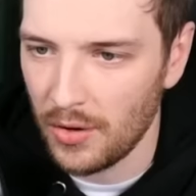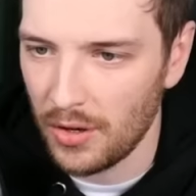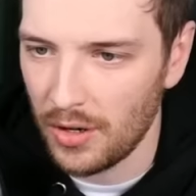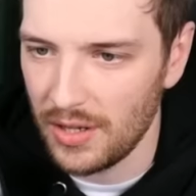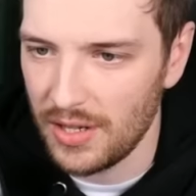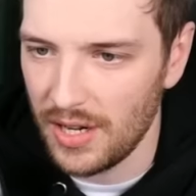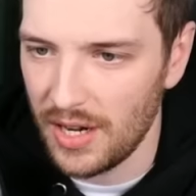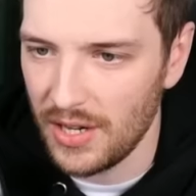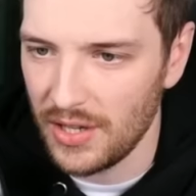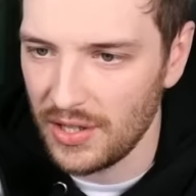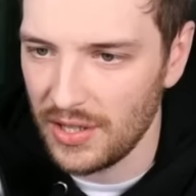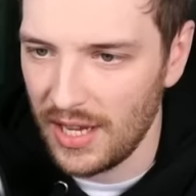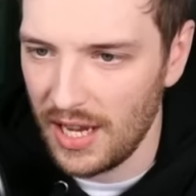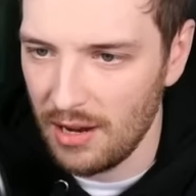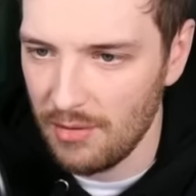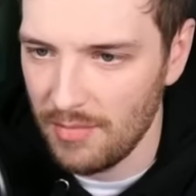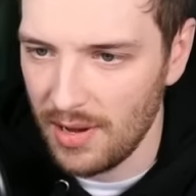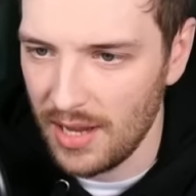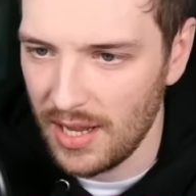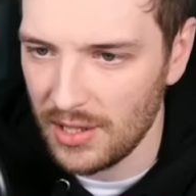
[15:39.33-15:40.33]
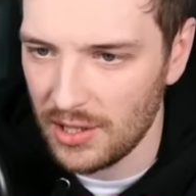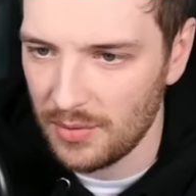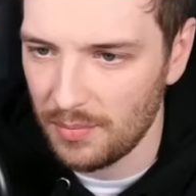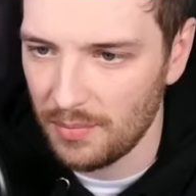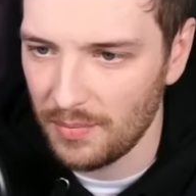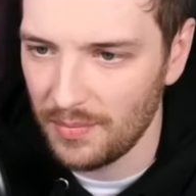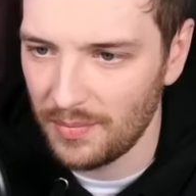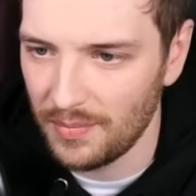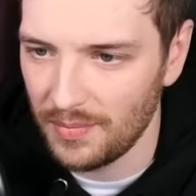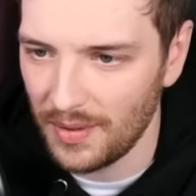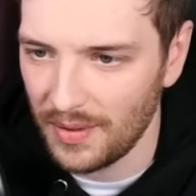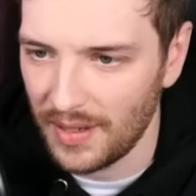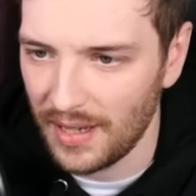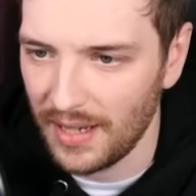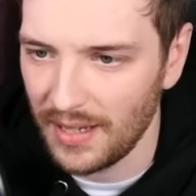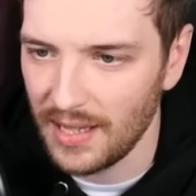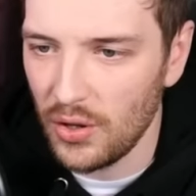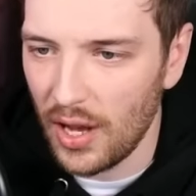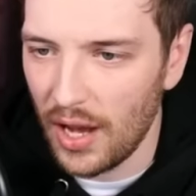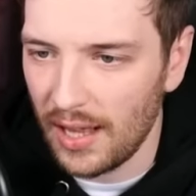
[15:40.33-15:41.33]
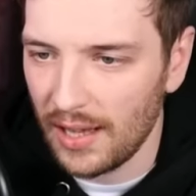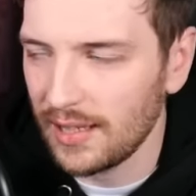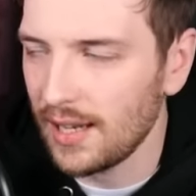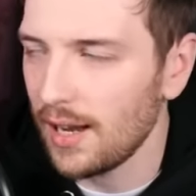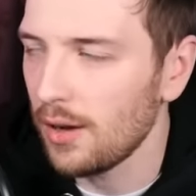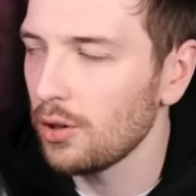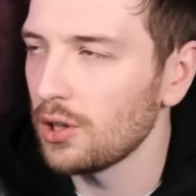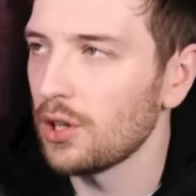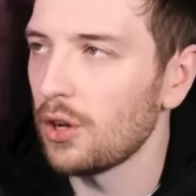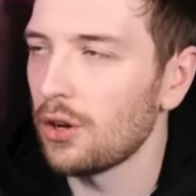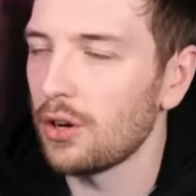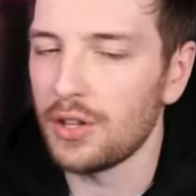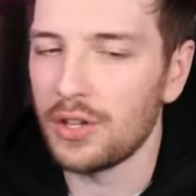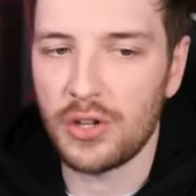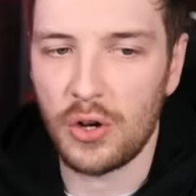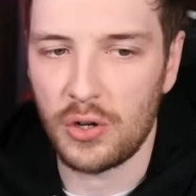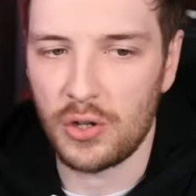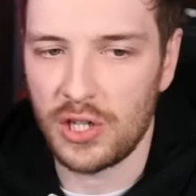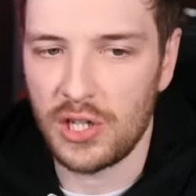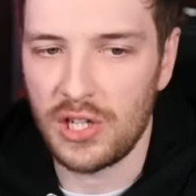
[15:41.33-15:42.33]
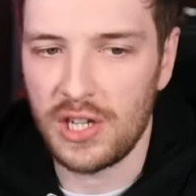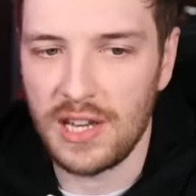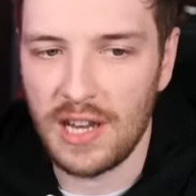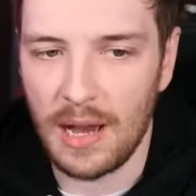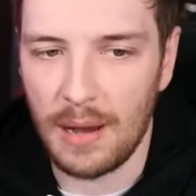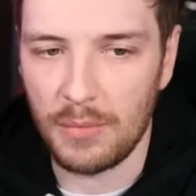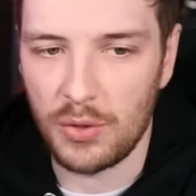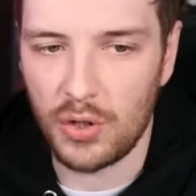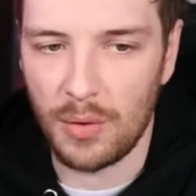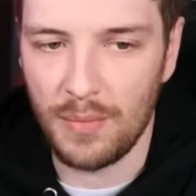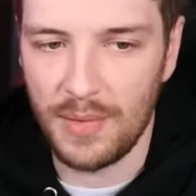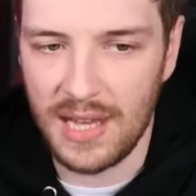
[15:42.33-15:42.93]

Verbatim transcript: Connor dies in game, hence... Okay. I like how a lot of the toxicity comes from